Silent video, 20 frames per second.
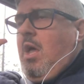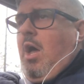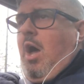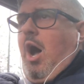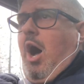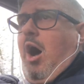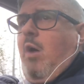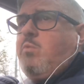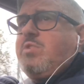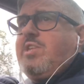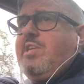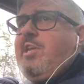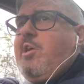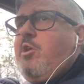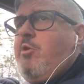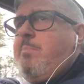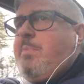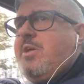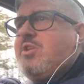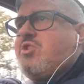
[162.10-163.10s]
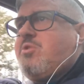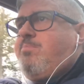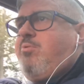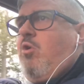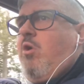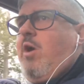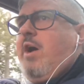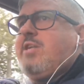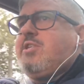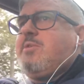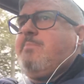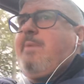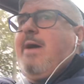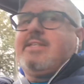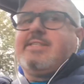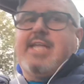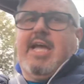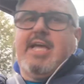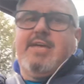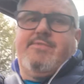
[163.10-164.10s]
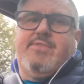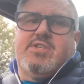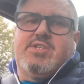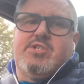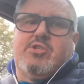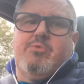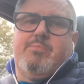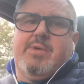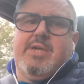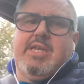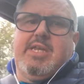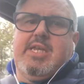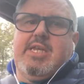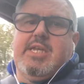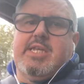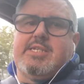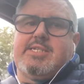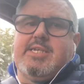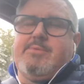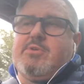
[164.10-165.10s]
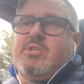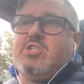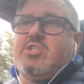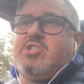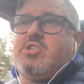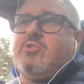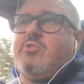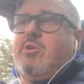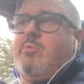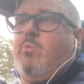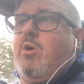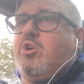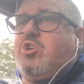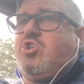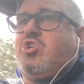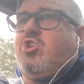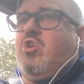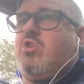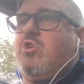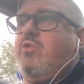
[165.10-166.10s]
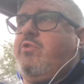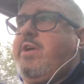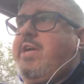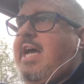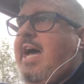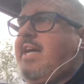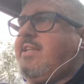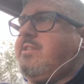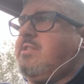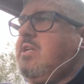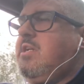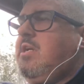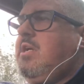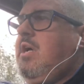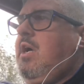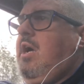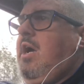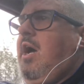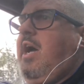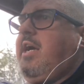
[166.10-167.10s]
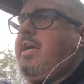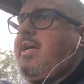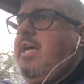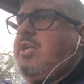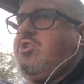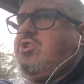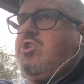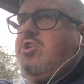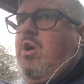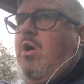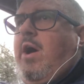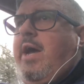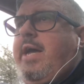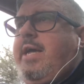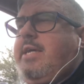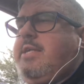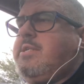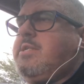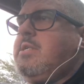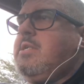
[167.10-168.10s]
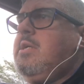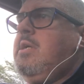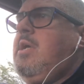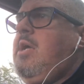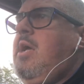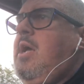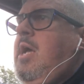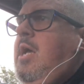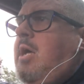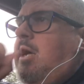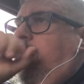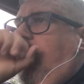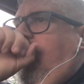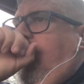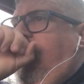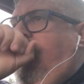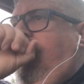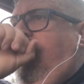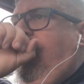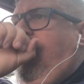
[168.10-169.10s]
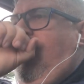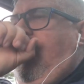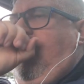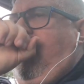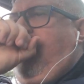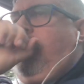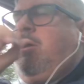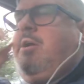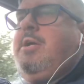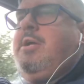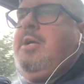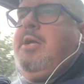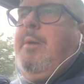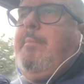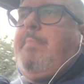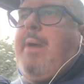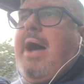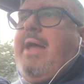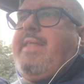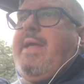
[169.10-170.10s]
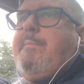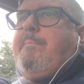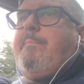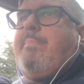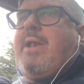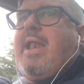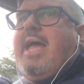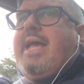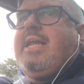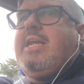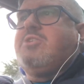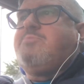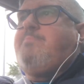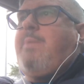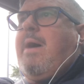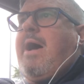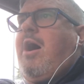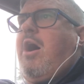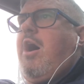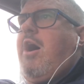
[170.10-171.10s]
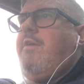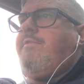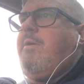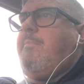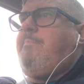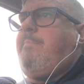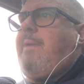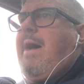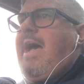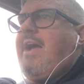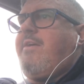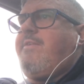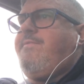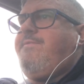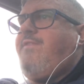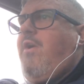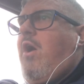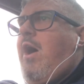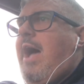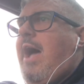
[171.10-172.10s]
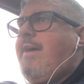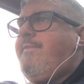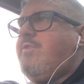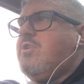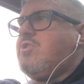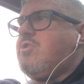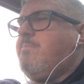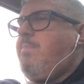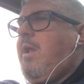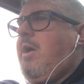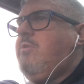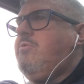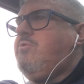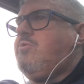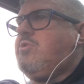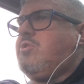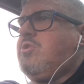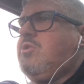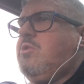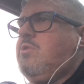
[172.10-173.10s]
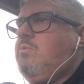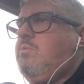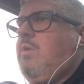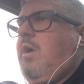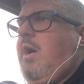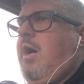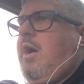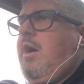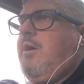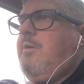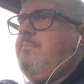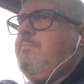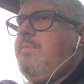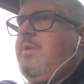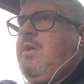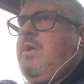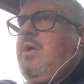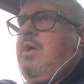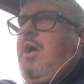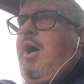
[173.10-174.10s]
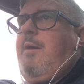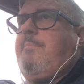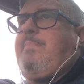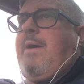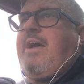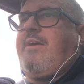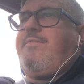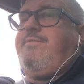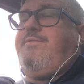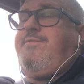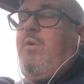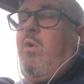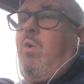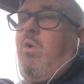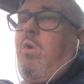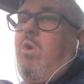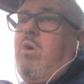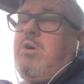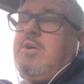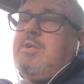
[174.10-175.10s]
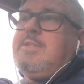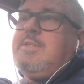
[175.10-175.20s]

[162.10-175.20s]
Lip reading: I was a little bit surprised about Davis still being in the team, considering what a shocker he had against United. But then playing as part of a back five as opposed to a back four.